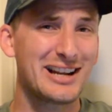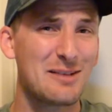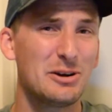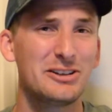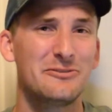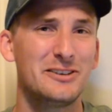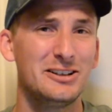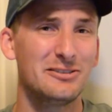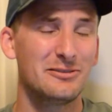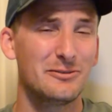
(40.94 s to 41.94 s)
I'm
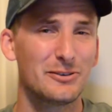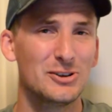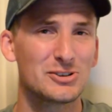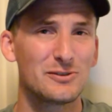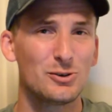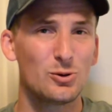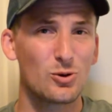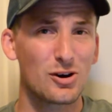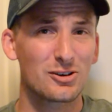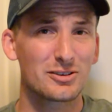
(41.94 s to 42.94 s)
undefeated, for those of you
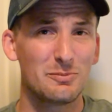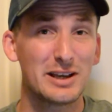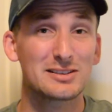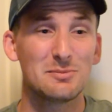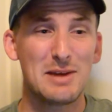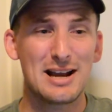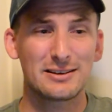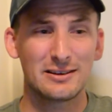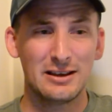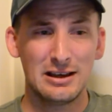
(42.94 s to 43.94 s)
who aren't the best at
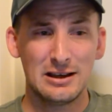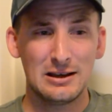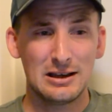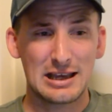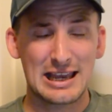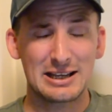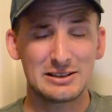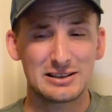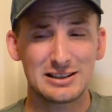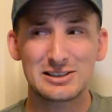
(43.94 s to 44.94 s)
math,
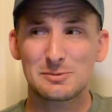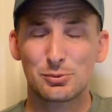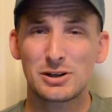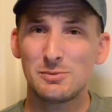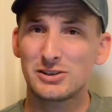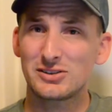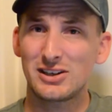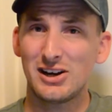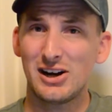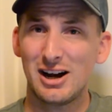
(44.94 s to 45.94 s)
and this is pretty much
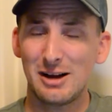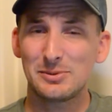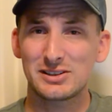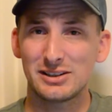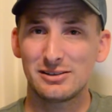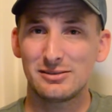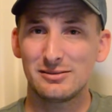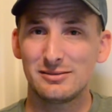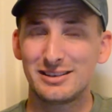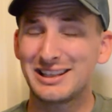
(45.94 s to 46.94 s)
the opposite,
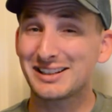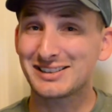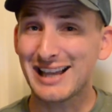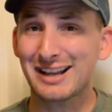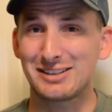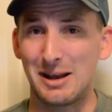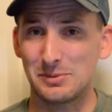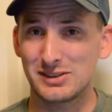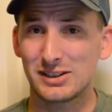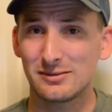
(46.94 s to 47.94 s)
the exact
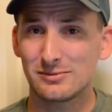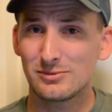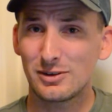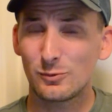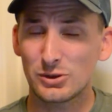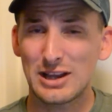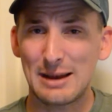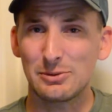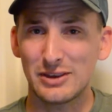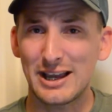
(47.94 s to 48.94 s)
opposite of what
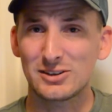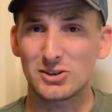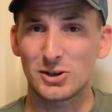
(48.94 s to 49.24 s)
happened last